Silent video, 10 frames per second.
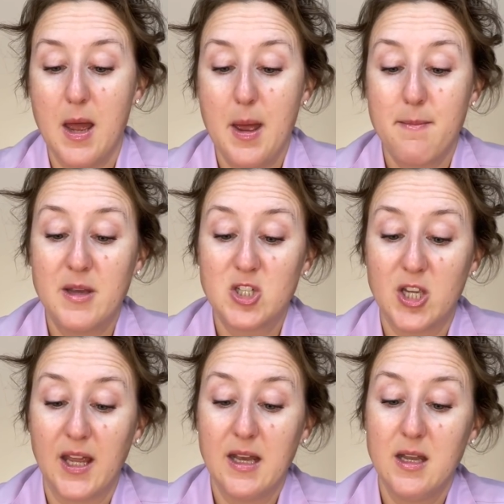
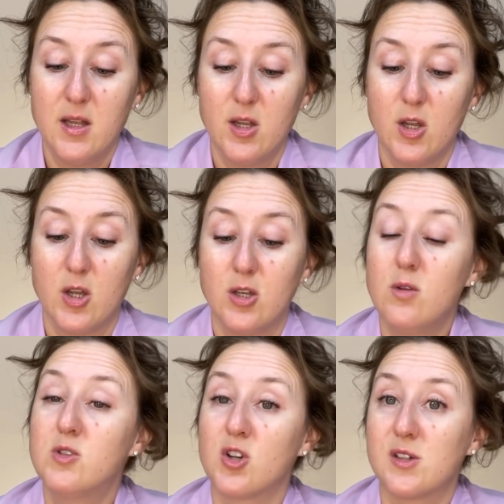Michigan,
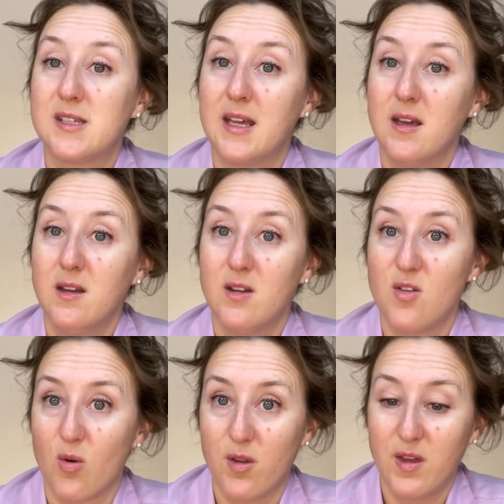New Jersey,
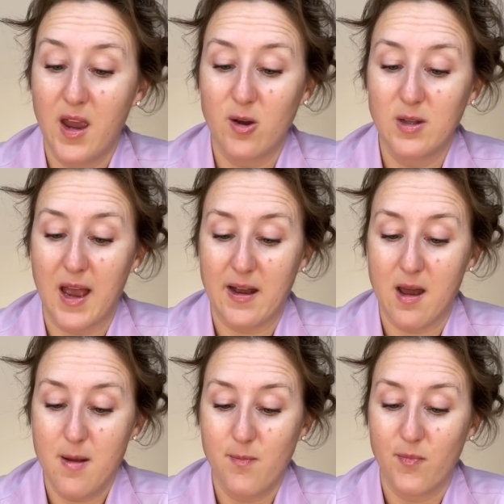North
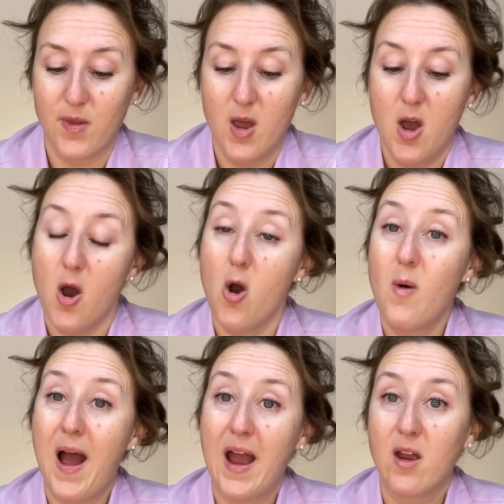Carolina,
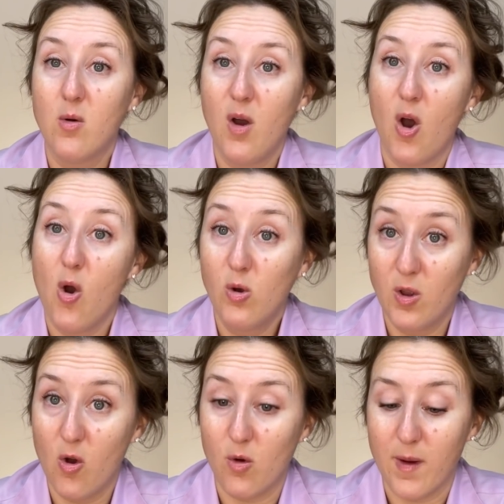Ohio,
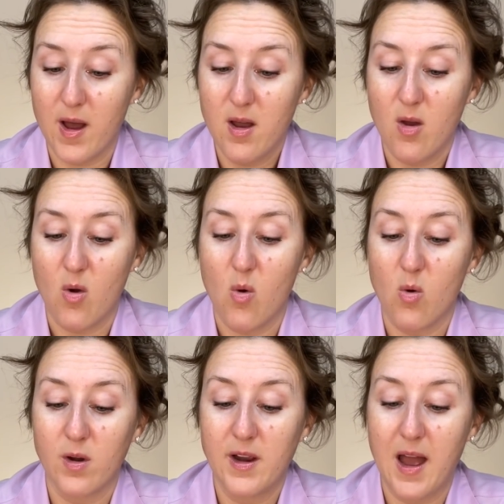Oklahoma,
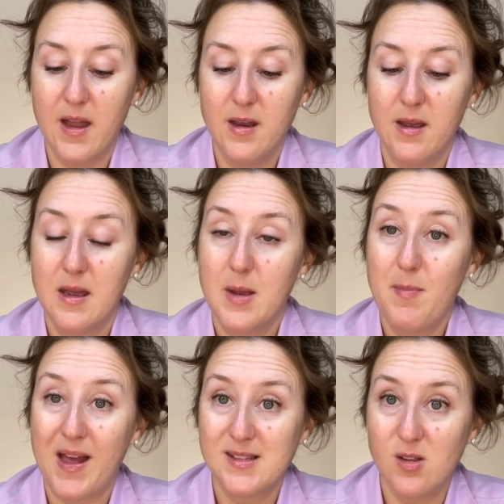Oregon,
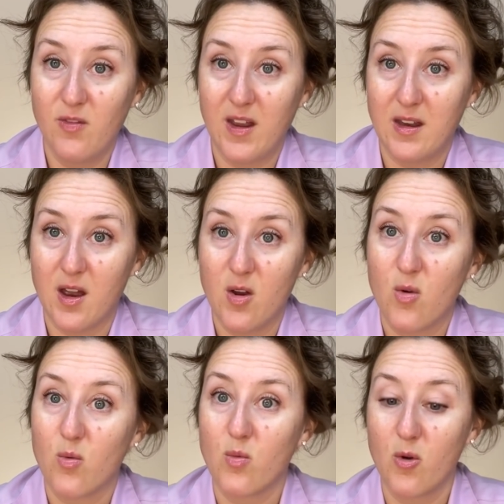Pennsylvania,
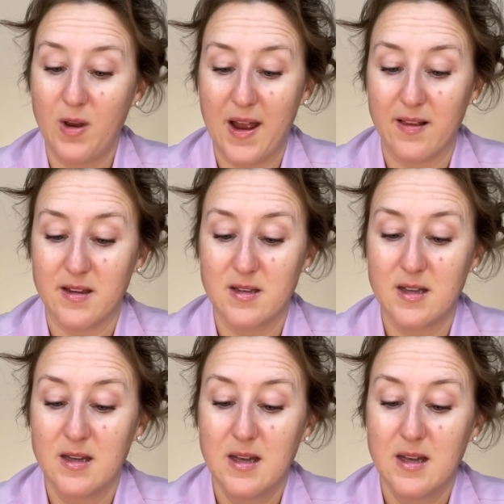Rhode Island,